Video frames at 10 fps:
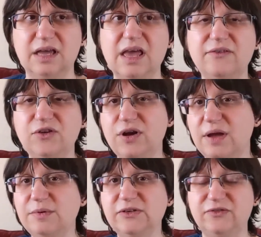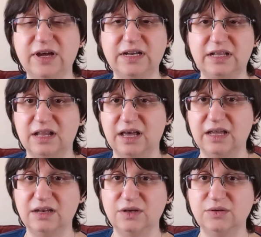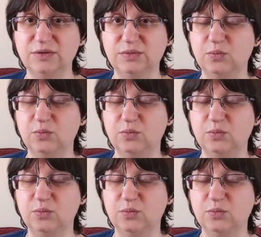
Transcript: if you're able to find a client who's